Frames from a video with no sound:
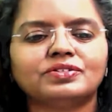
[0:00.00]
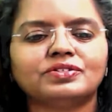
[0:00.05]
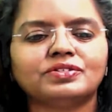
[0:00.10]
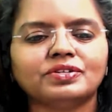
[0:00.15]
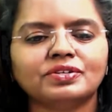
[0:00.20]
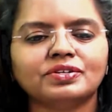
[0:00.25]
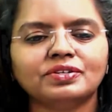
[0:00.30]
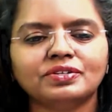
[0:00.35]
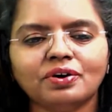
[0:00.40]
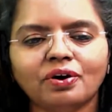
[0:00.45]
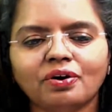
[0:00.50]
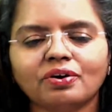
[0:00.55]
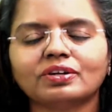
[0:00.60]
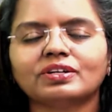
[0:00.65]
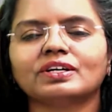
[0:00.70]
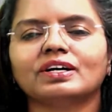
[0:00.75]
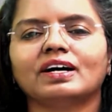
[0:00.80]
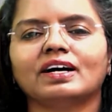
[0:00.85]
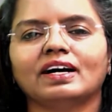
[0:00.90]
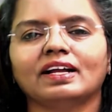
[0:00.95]
not
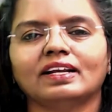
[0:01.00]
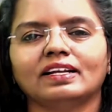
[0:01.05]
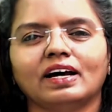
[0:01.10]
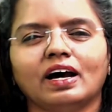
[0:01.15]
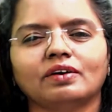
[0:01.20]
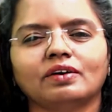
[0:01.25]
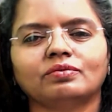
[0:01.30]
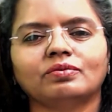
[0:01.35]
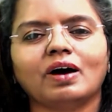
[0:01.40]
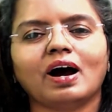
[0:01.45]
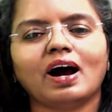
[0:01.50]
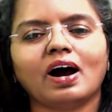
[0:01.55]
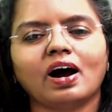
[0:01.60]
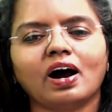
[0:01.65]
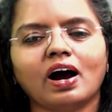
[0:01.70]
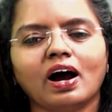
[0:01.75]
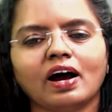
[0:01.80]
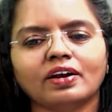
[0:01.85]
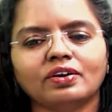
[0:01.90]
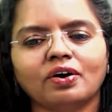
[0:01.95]
allow
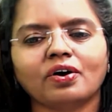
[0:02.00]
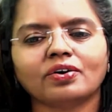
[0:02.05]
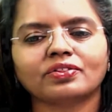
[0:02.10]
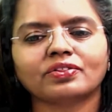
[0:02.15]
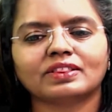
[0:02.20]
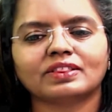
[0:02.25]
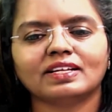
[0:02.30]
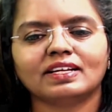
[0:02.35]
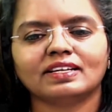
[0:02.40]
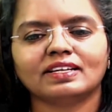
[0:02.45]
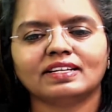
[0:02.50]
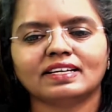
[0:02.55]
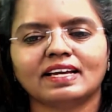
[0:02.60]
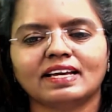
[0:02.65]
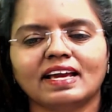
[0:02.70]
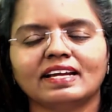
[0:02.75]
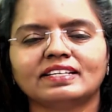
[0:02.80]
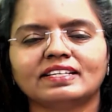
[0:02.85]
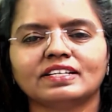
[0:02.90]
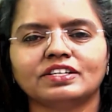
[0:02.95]

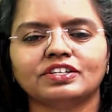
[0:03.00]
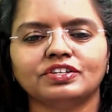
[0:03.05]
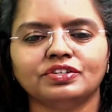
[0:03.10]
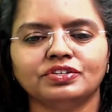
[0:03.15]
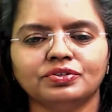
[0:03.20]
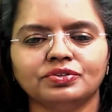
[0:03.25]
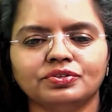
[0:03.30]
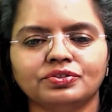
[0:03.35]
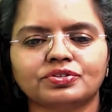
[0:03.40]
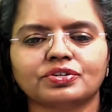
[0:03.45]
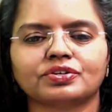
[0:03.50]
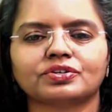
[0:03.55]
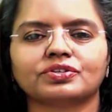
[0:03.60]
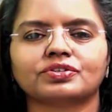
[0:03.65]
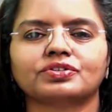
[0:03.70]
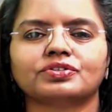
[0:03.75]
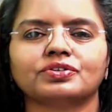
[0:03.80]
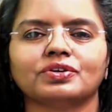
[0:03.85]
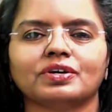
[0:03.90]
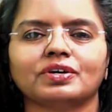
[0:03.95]
unauthenticated user to
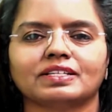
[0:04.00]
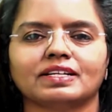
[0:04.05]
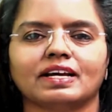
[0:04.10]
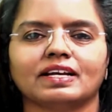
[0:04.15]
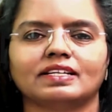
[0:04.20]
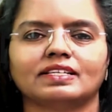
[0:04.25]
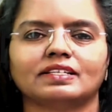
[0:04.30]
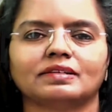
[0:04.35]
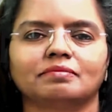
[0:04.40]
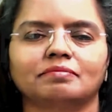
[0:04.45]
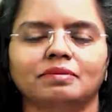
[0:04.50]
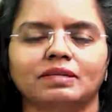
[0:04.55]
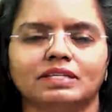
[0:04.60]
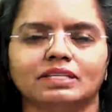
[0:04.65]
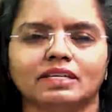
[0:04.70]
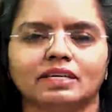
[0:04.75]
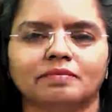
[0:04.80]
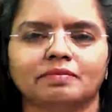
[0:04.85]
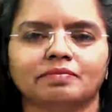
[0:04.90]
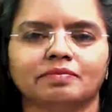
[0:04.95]
attend
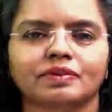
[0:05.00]
meeting.